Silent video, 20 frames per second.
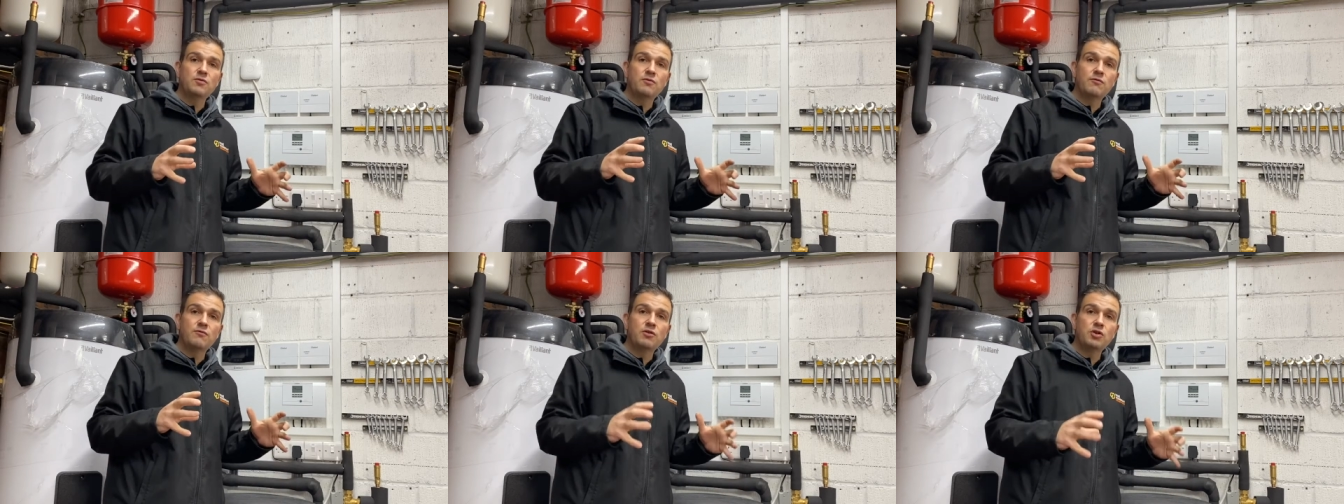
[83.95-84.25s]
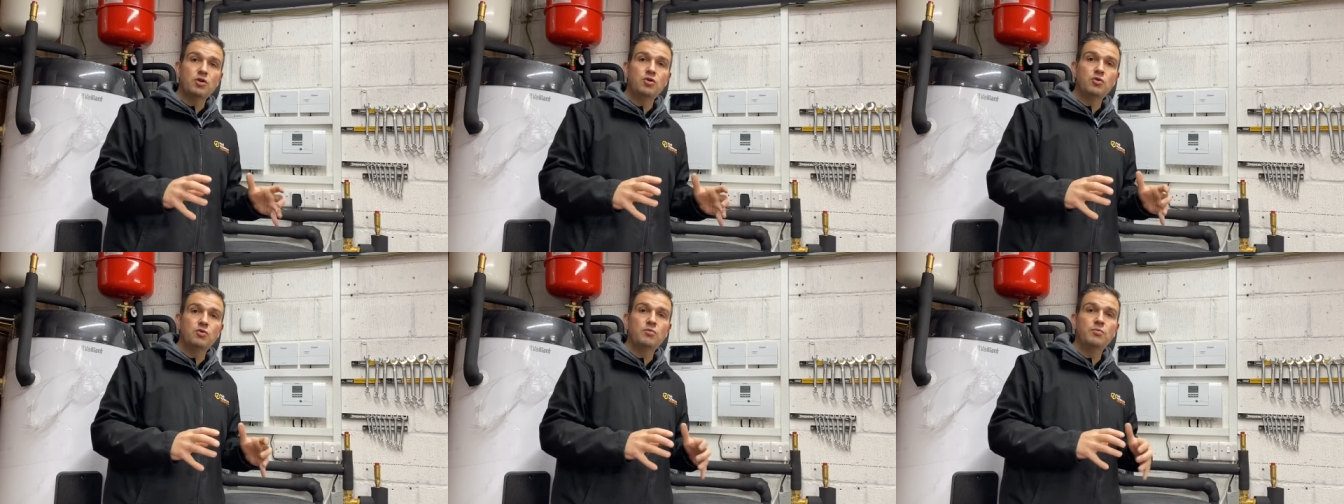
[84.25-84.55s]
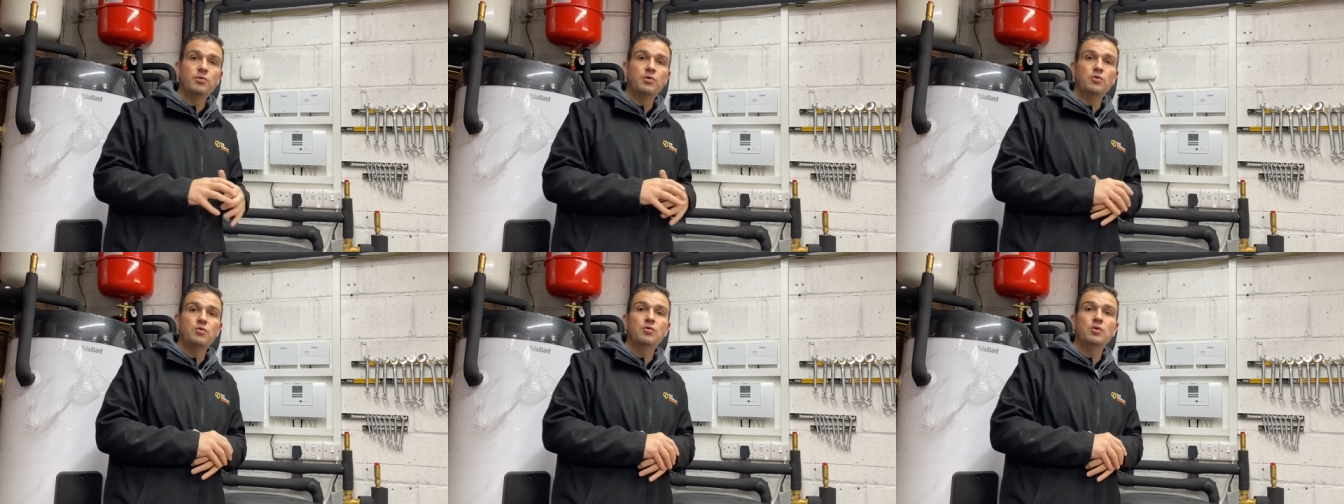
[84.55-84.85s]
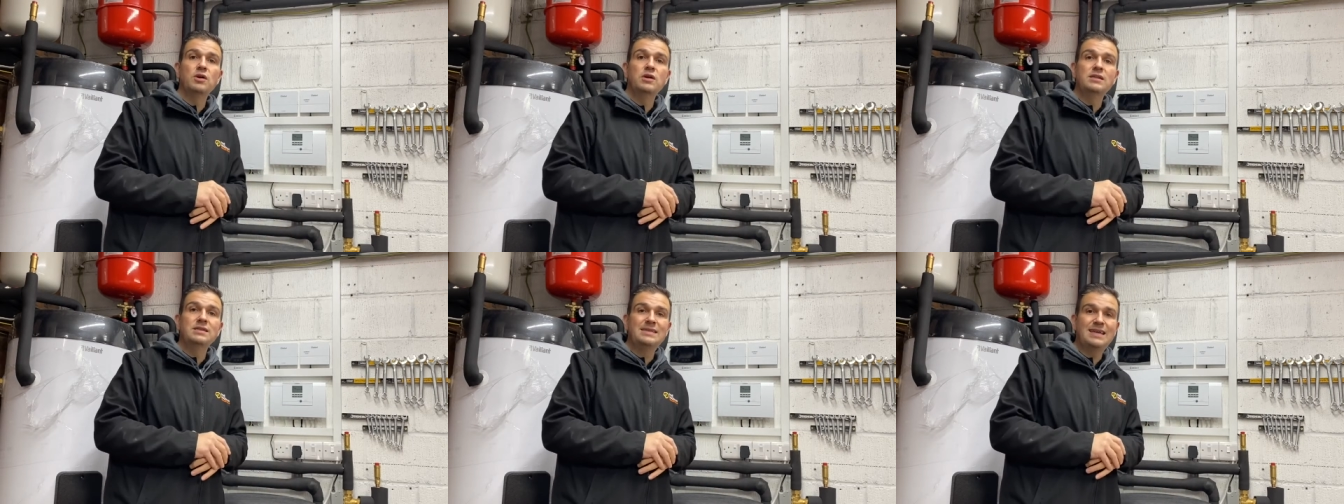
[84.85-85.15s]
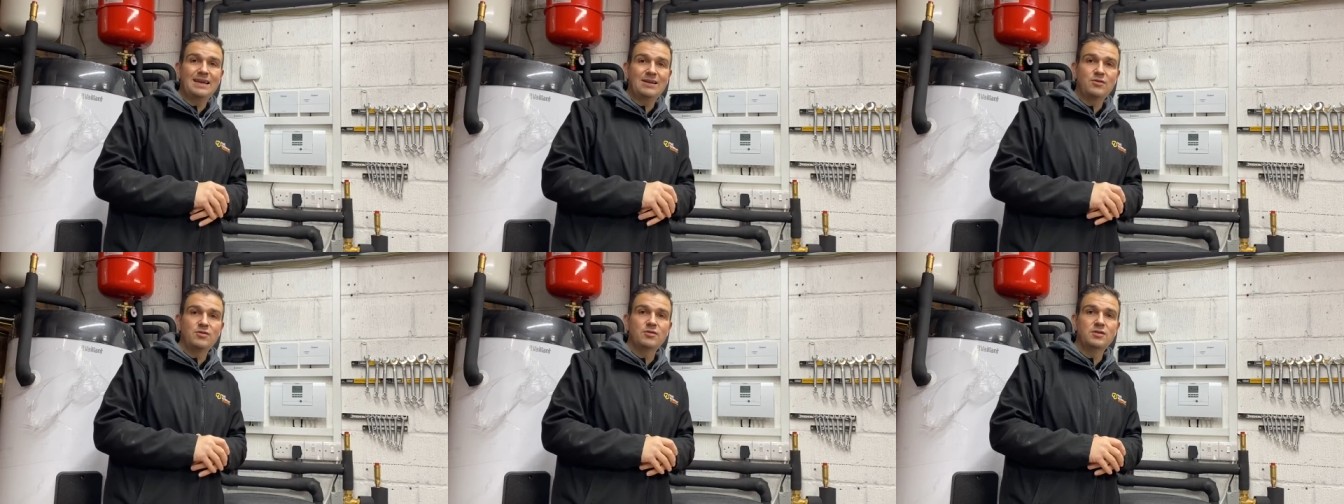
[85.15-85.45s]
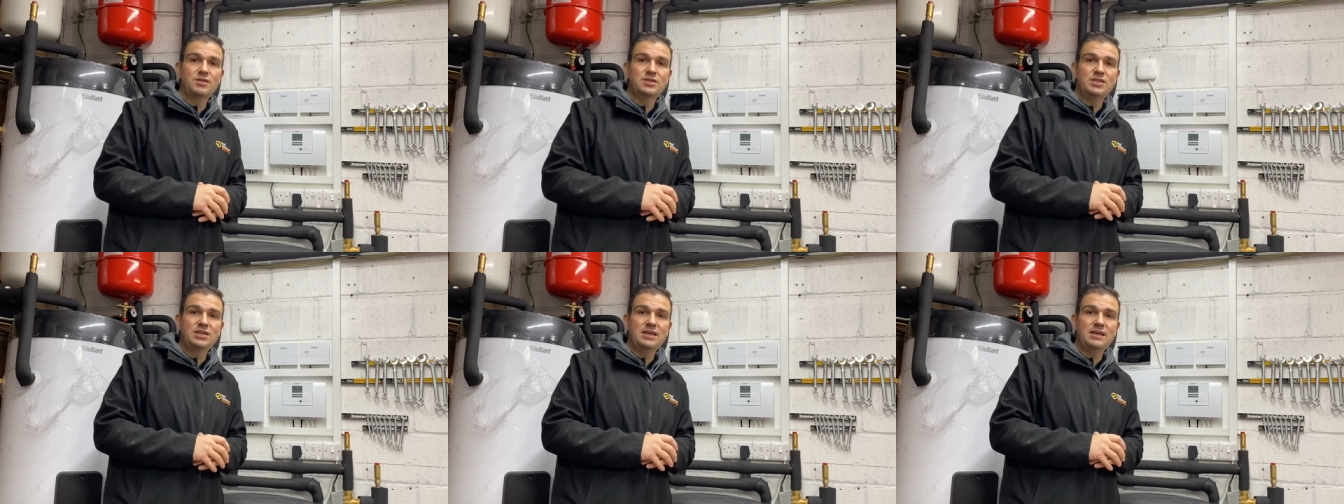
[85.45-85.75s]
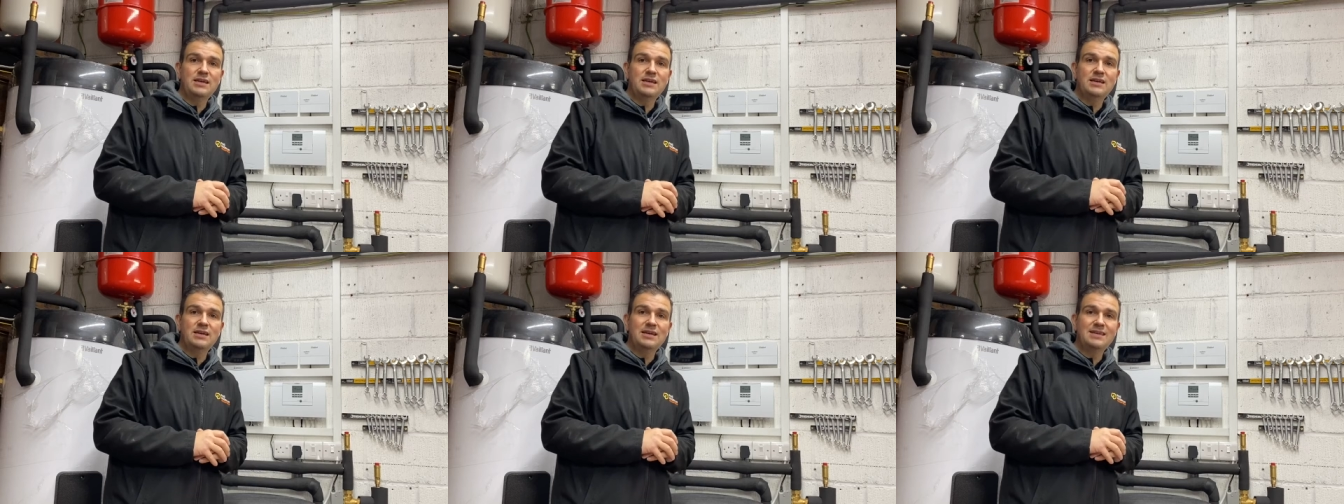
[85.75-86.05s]
renewable
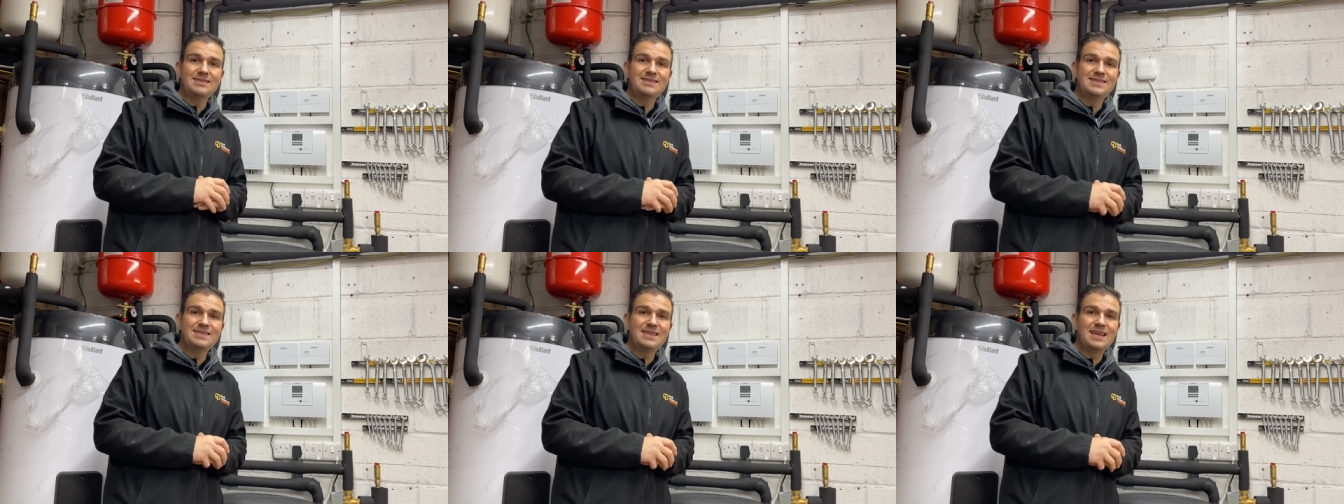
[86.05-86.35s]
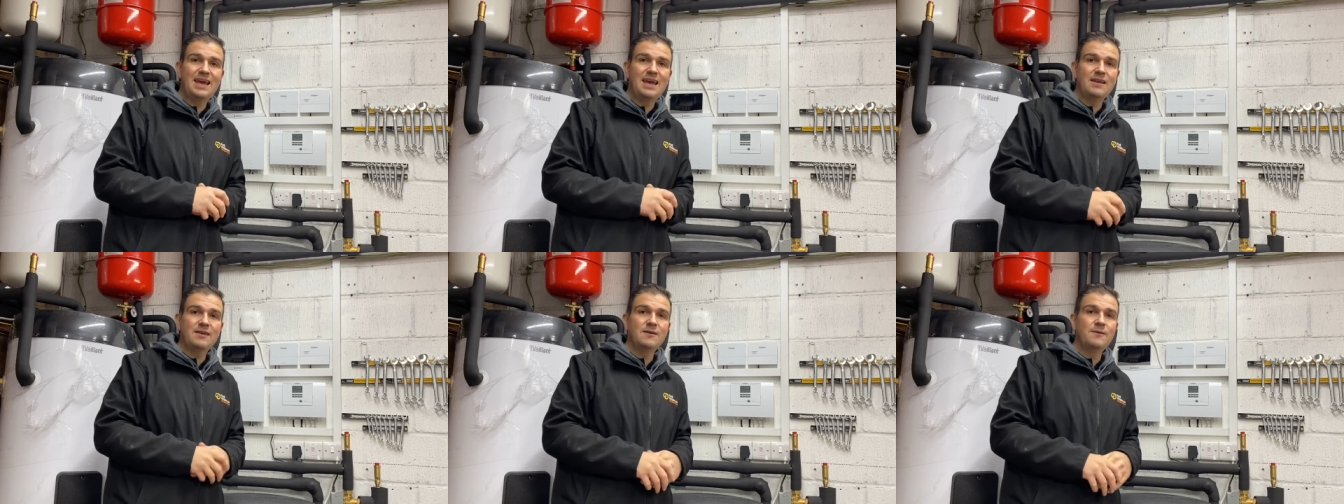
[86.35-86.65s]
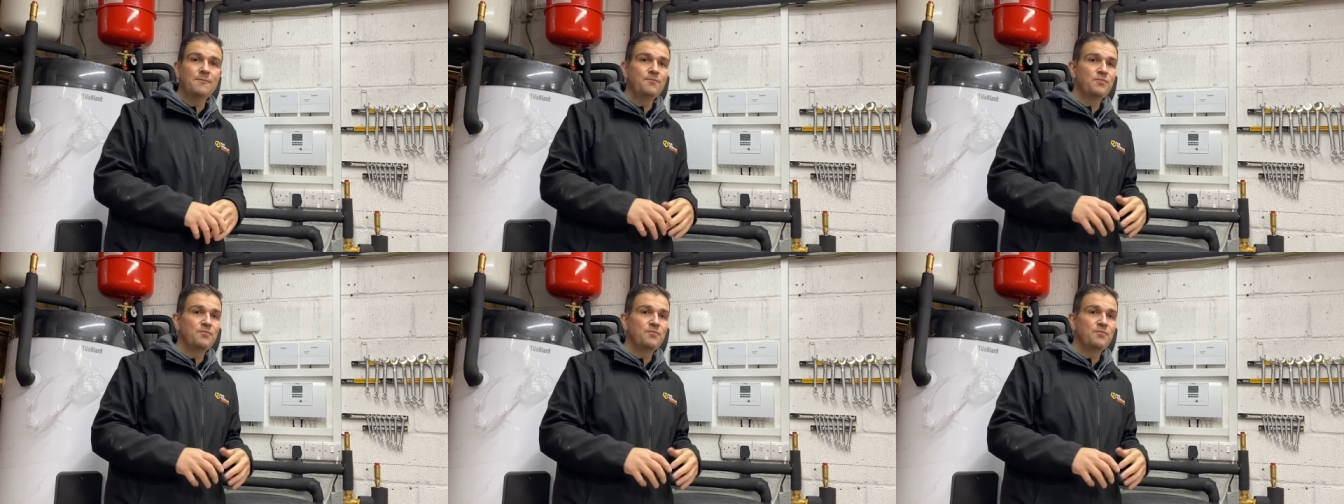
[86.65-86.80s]
technology instead.